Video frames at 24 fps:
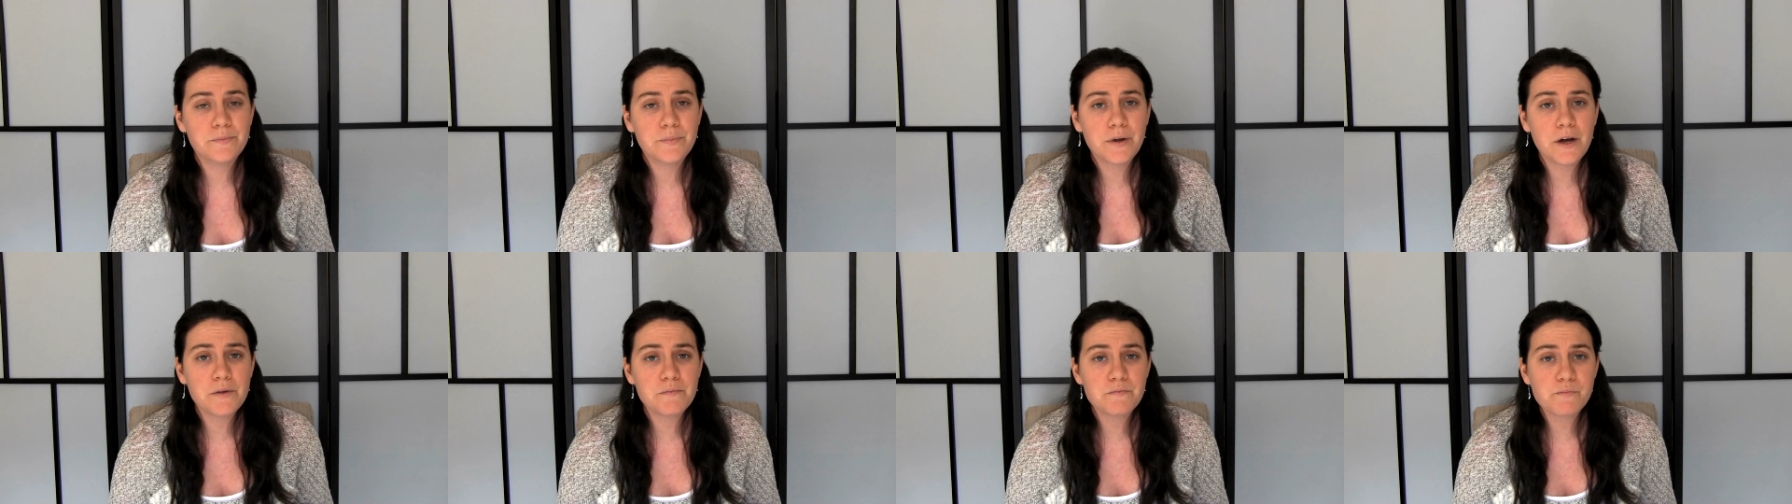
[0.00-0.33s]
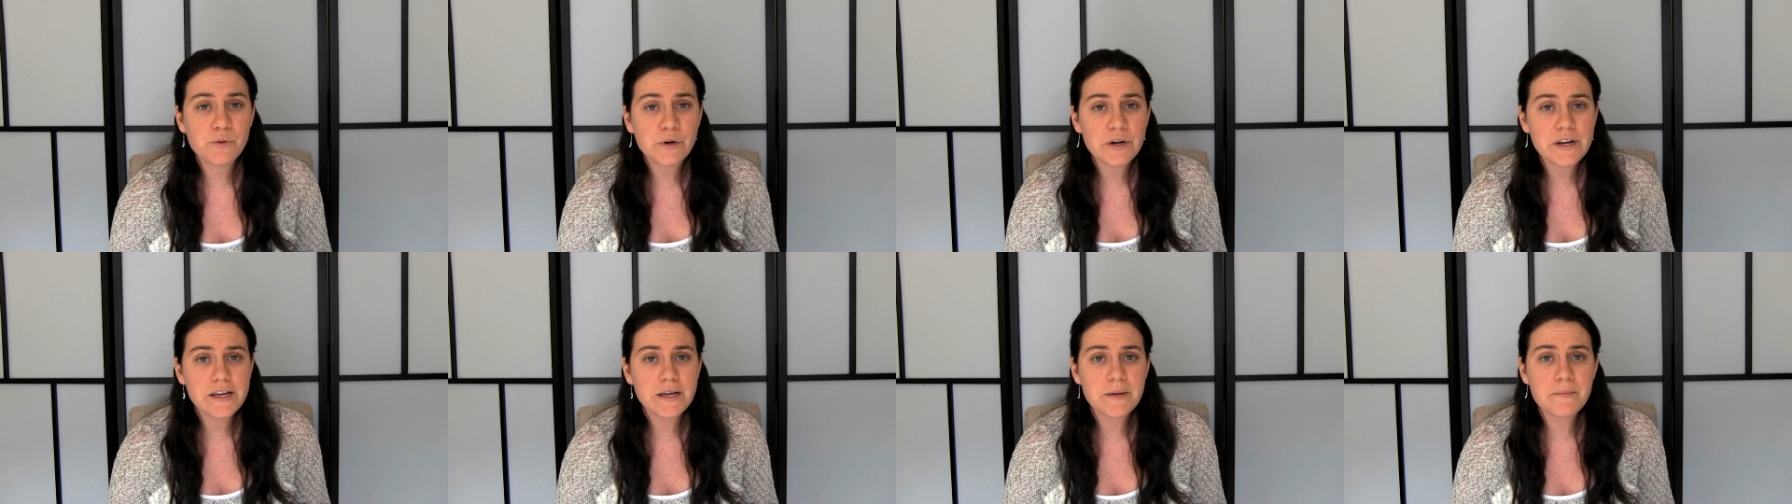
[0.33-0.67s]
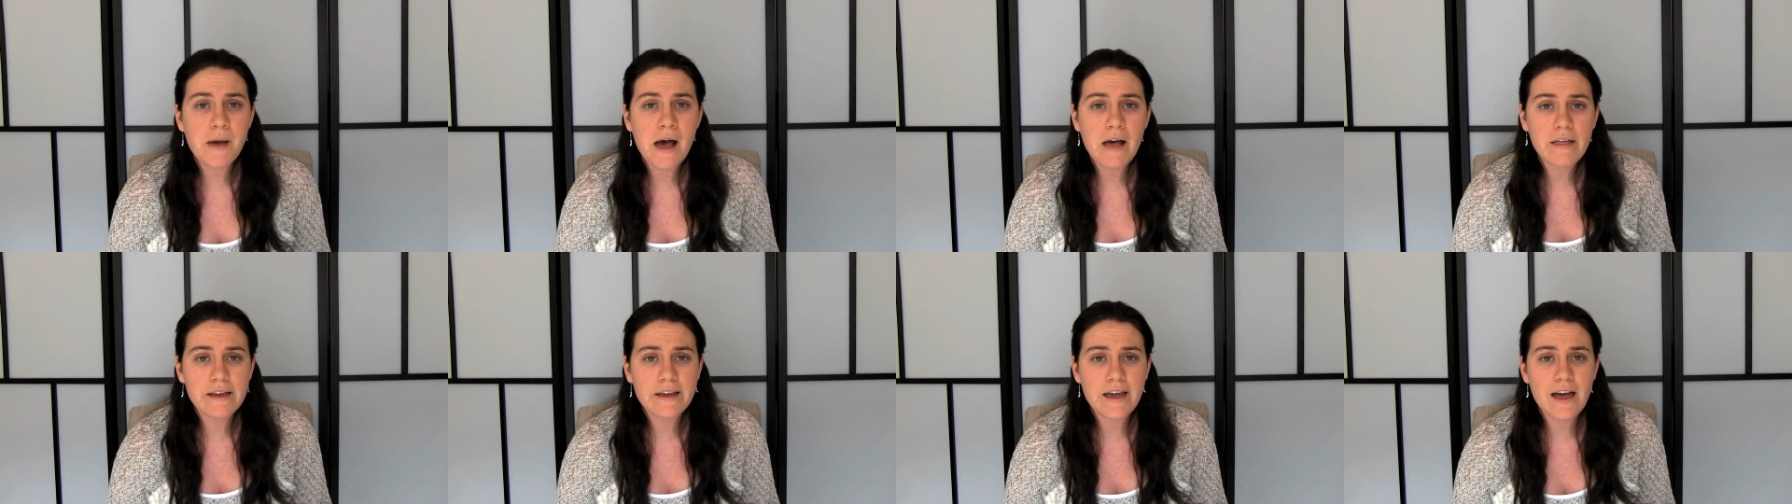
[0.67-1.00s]
but pretty
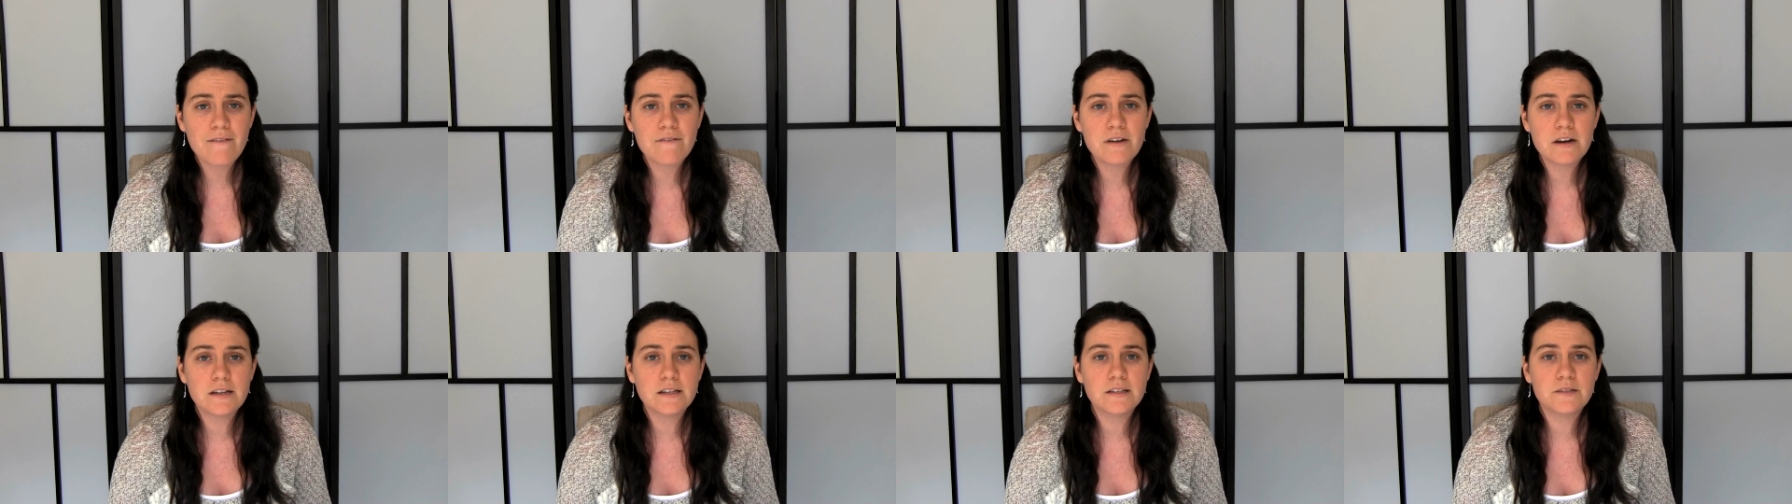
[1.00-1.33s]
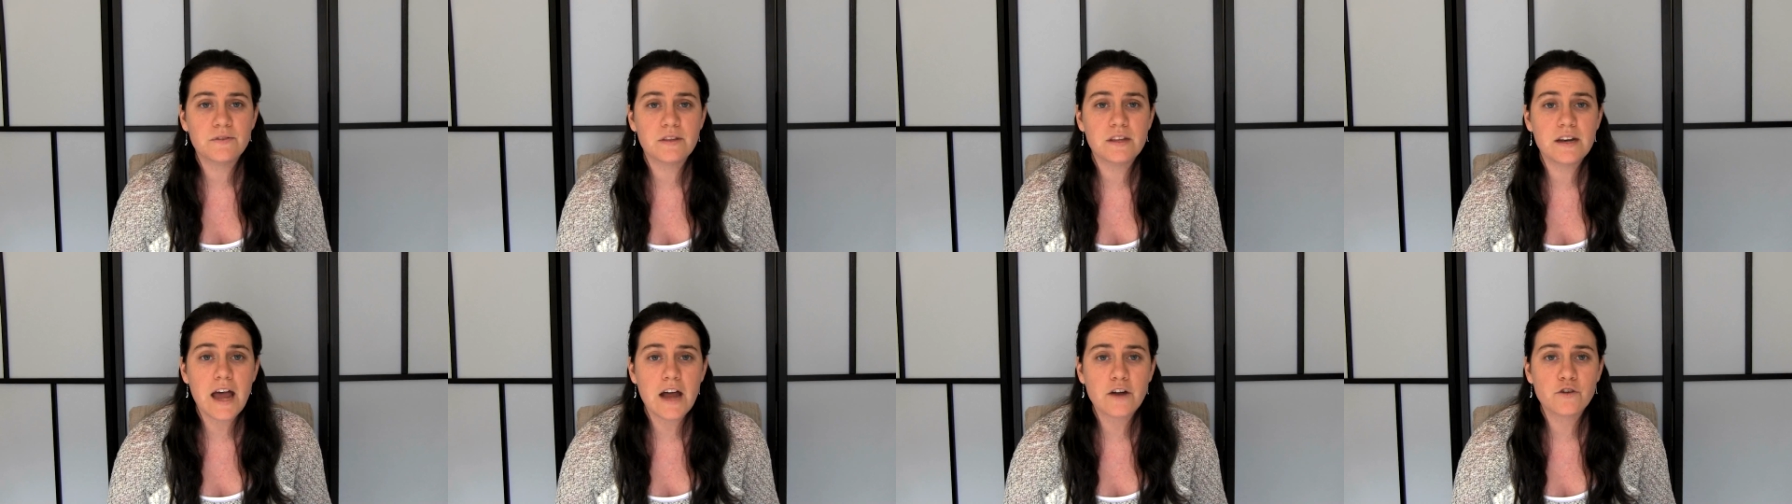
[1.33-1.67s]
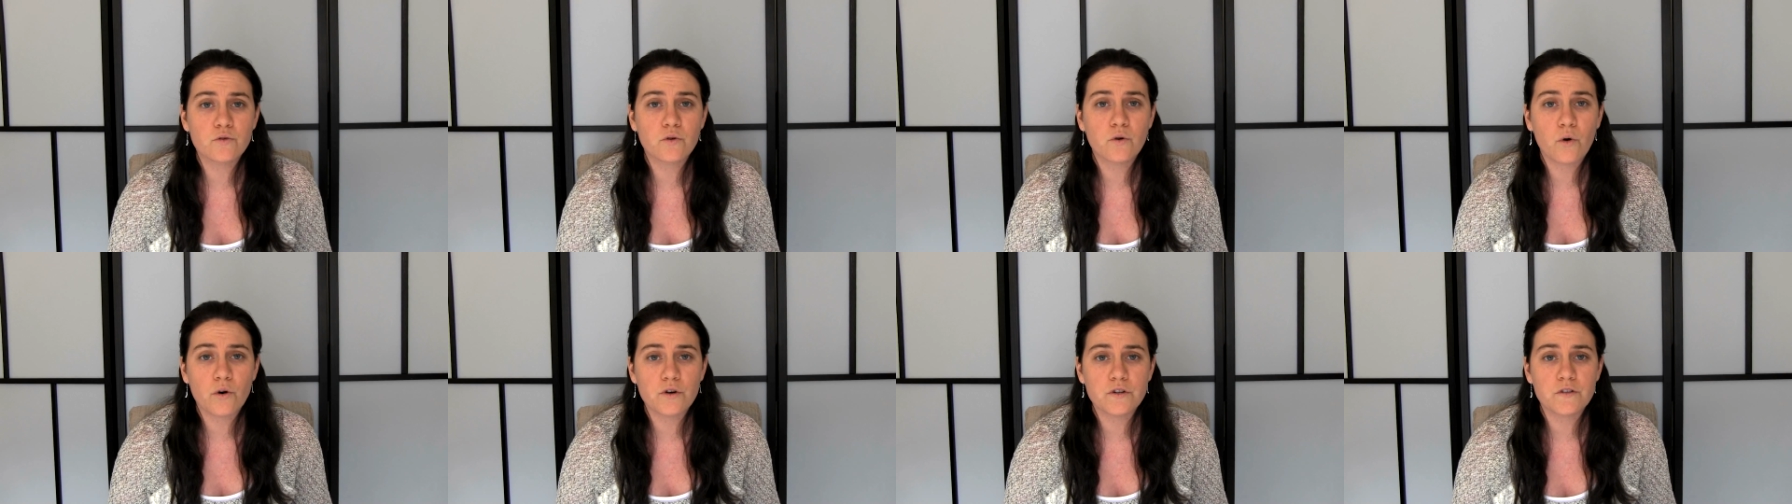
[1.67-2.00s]
compelling evidence for the
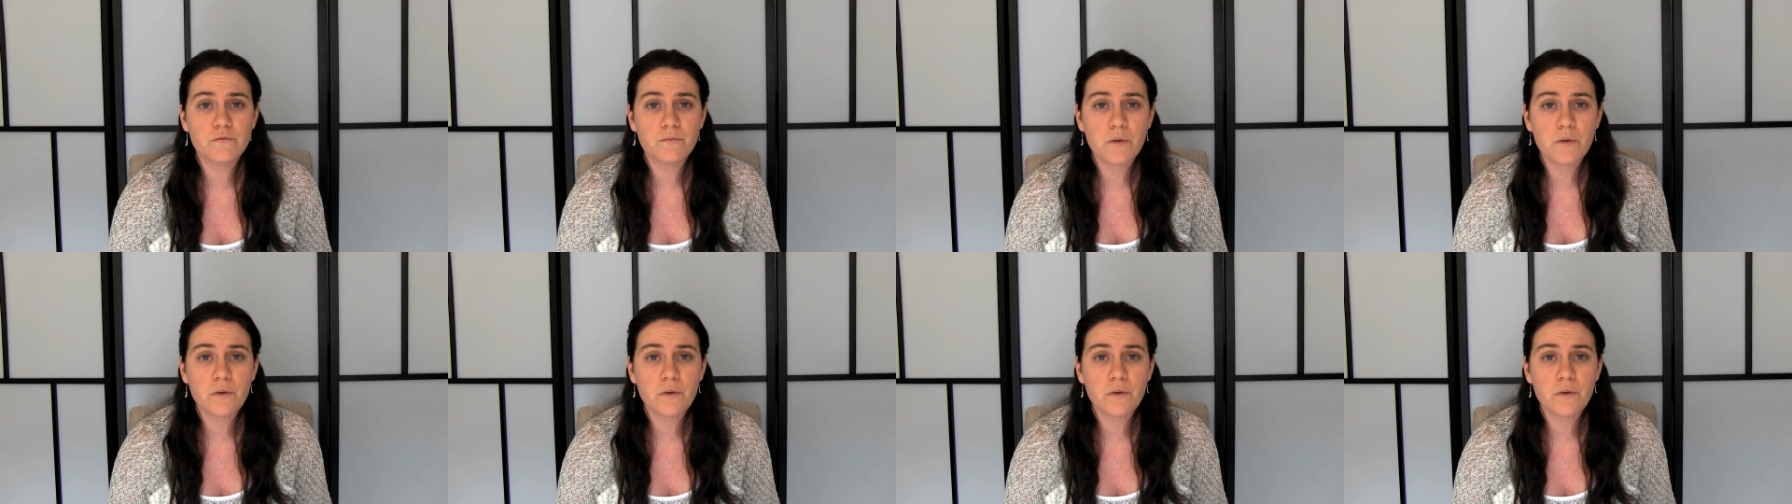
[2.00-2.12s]
natural course